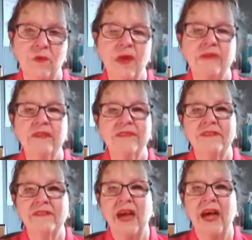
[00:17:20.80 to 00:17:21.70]
We have to
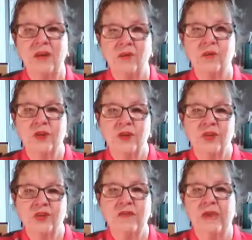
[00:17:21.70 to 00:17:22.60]
decide if we're going
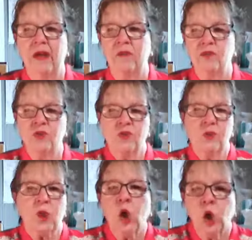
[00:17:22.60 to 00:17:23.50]
to do that, if we're
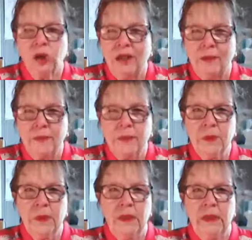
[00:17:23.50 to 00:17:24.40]
just going to curl up
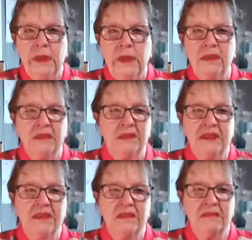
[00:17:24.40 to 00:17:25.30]
and
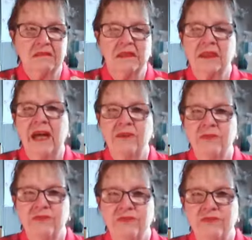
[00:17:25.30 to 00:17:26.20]
let
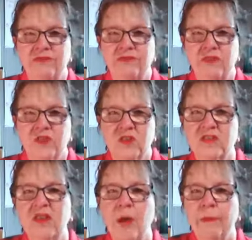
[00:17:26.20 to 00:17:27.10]
life
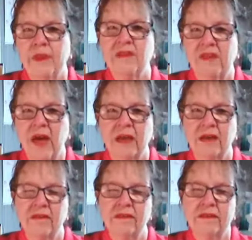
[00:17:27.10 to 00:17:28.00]
stop inside
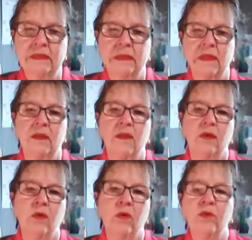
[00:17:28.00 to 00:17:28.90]
us,
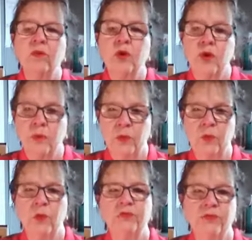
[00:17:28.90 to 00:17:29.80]
or if we're going to
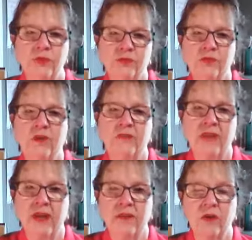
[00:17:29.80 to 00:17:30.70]
put one foot in front of
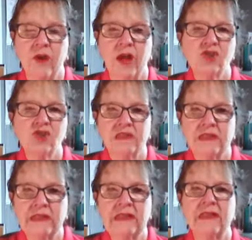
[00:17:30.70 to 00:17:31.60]
the other and
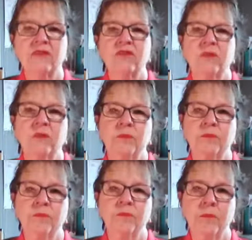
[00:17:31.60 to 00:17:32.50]
just live.
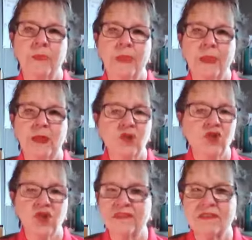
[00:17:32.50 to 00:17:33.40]

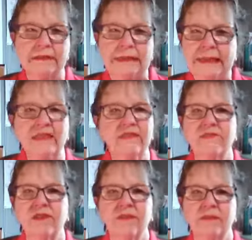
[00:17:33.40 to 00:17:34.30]
Just live.